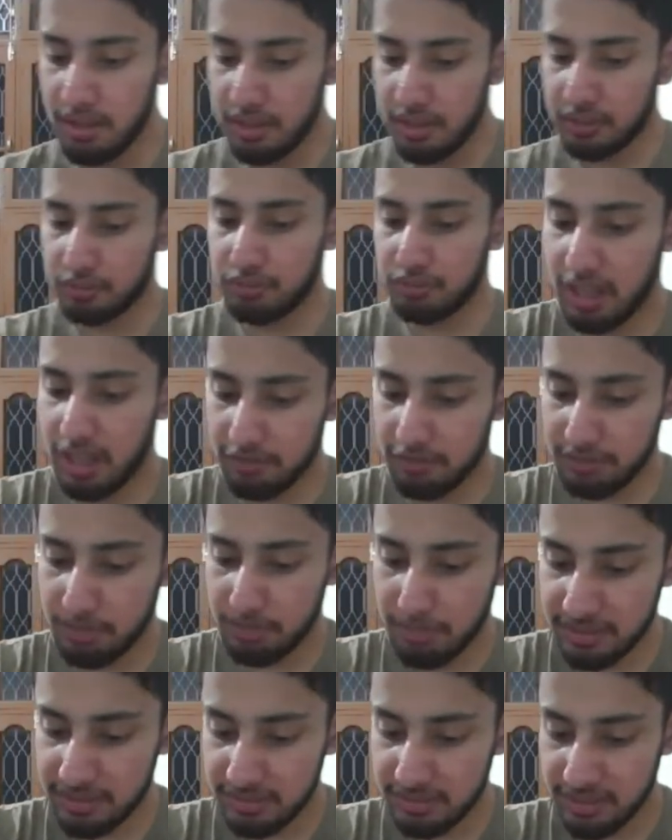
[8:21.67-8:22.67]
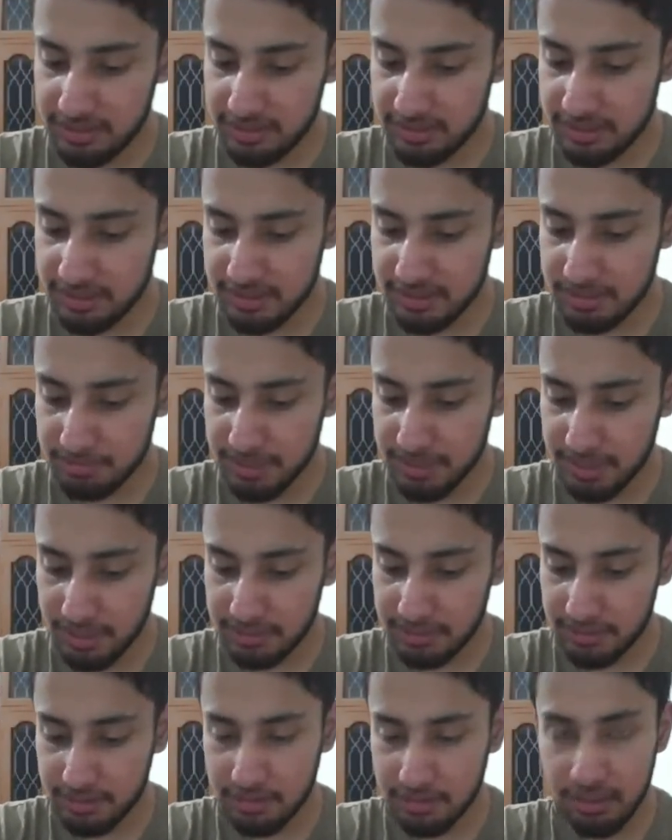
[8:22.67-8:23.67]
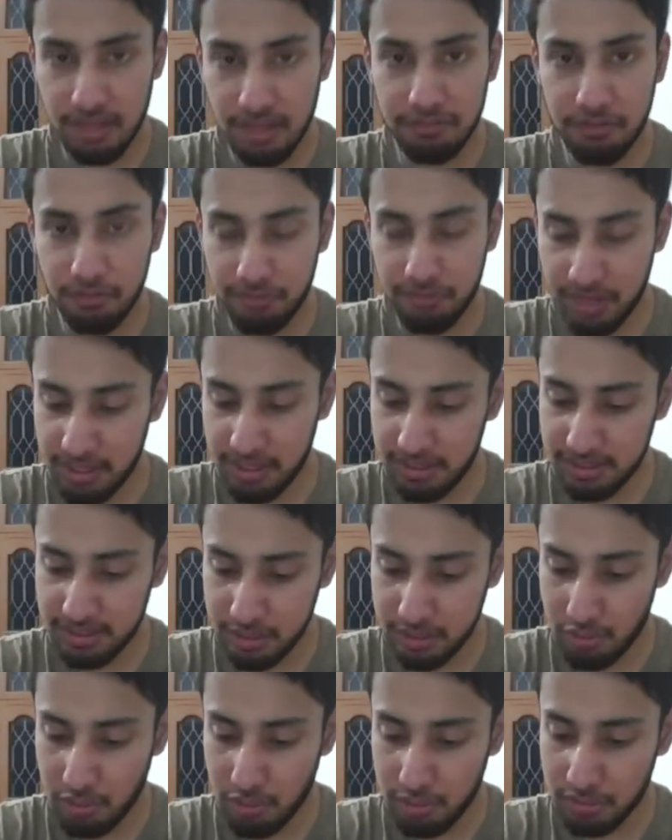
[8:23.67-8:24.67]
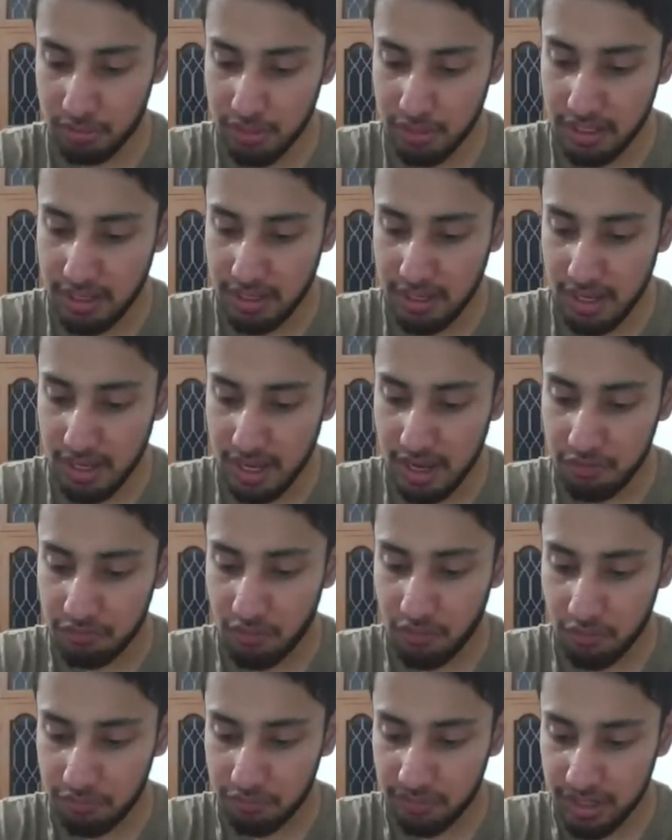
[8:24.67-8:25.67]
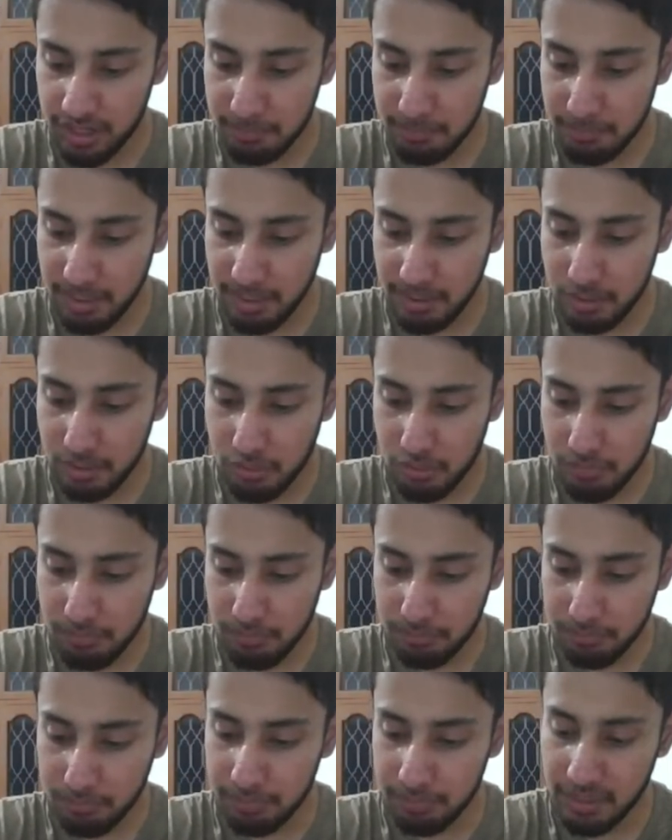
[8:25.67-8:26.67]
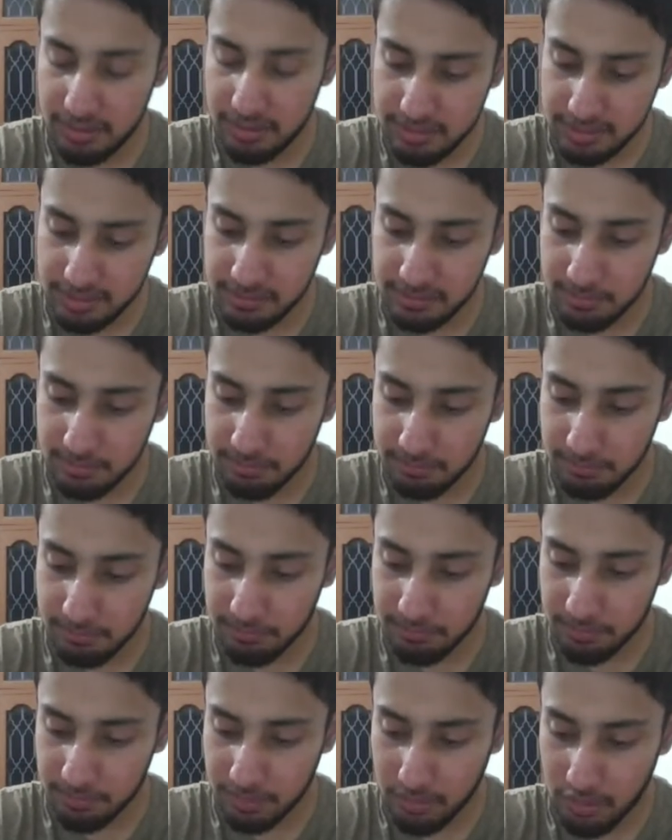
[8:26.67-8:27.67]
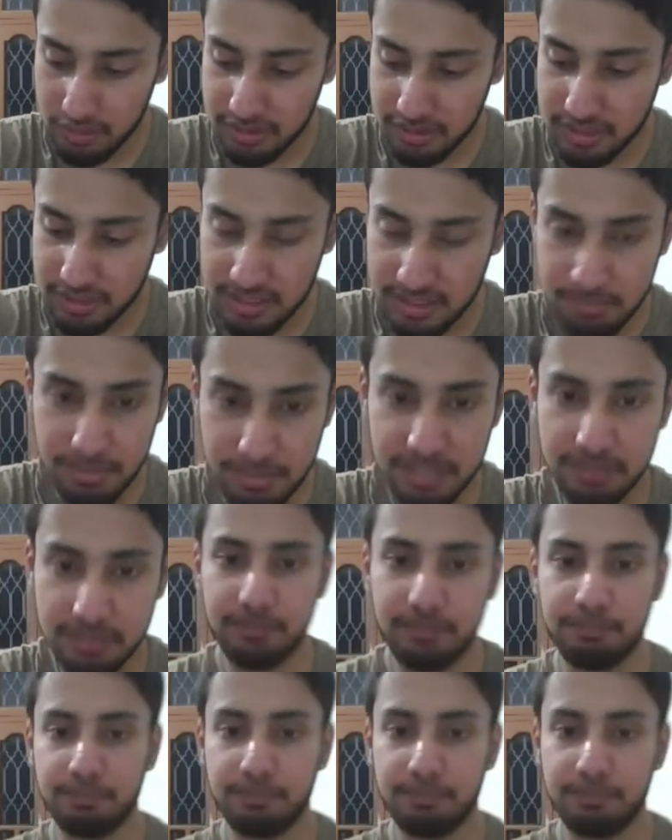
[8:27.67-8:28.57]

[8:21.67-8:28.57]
so we have the binary search, something like this: f of n equal to f of n by 2 plus constant space.